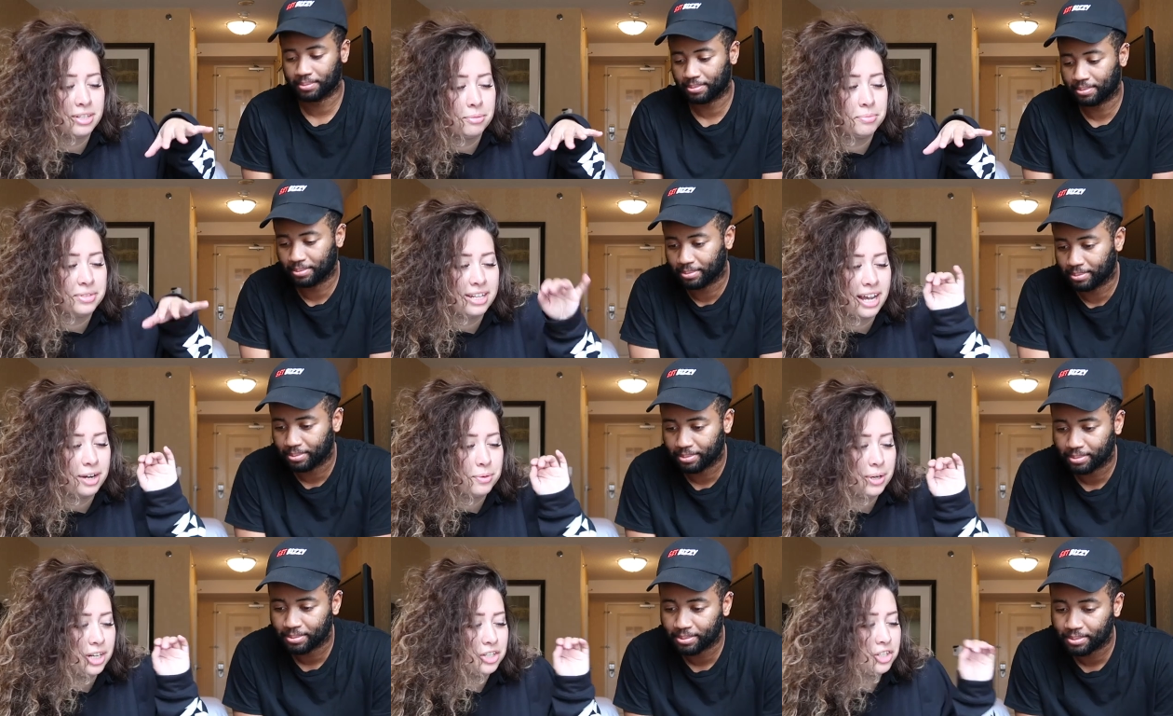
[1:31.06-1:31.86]
Speaker 1: something
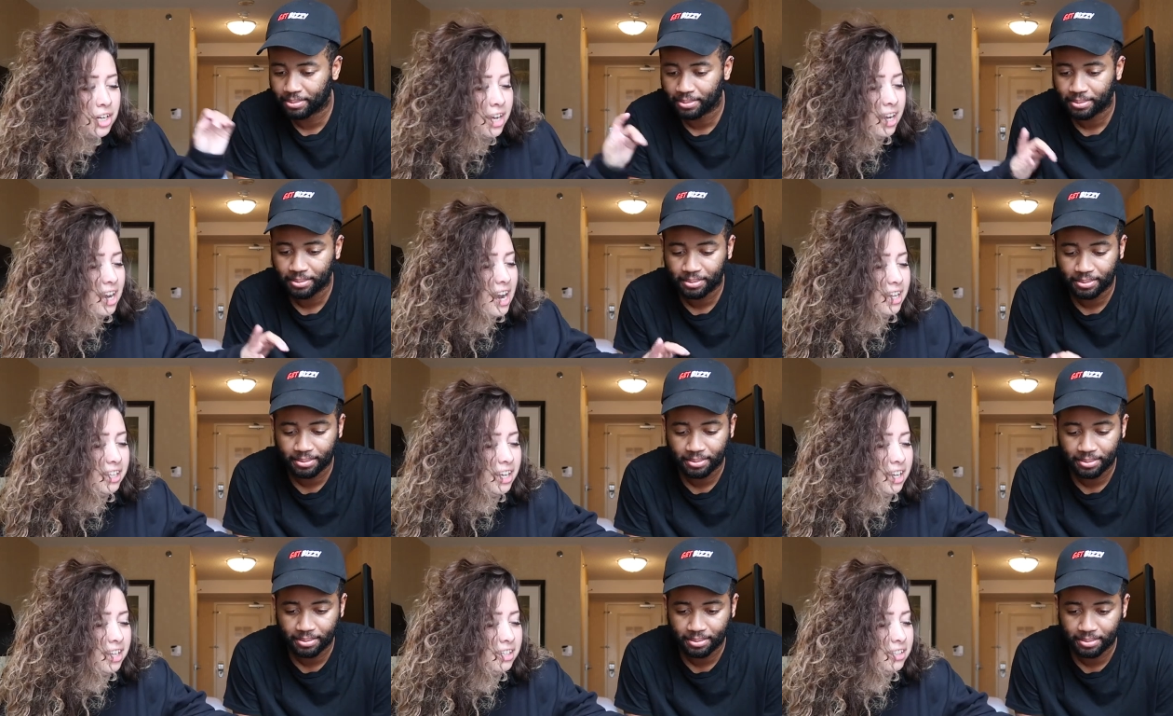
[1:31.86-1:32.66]
sandwich
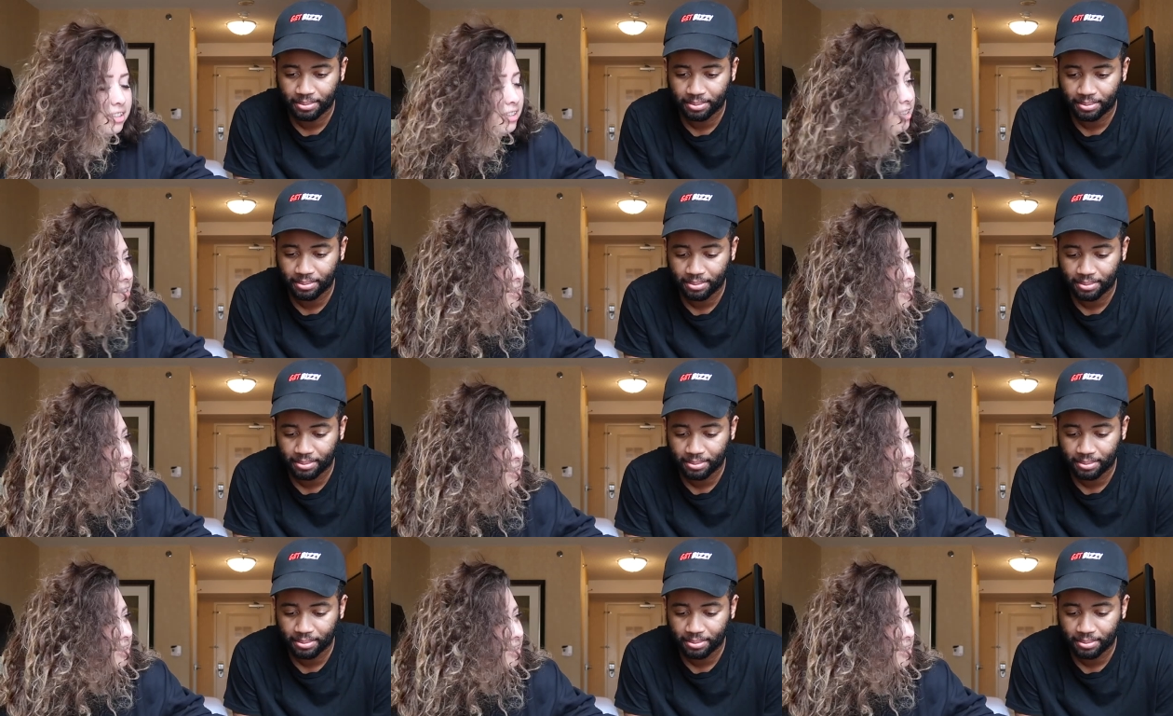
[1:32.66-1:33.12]
and then